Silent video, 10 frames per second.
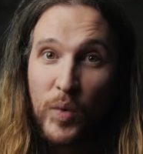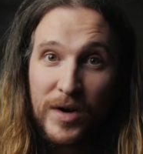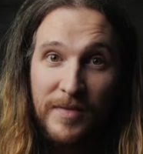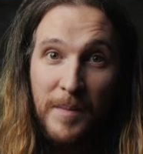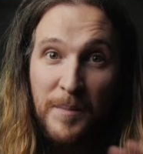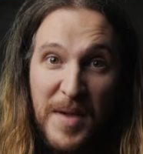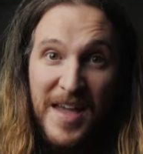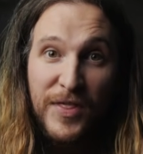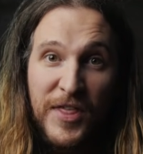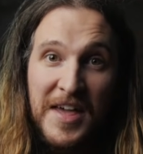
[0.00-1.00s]
is one of the
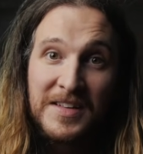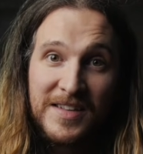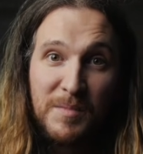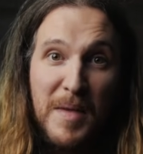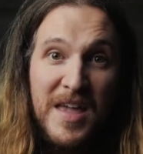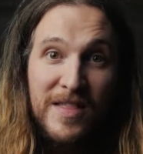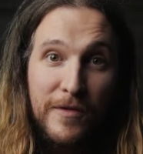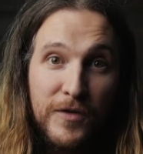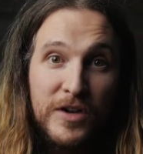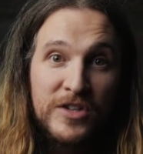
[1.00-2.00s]
big things that's making
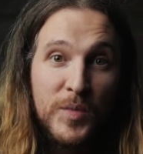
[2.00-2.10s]
the footage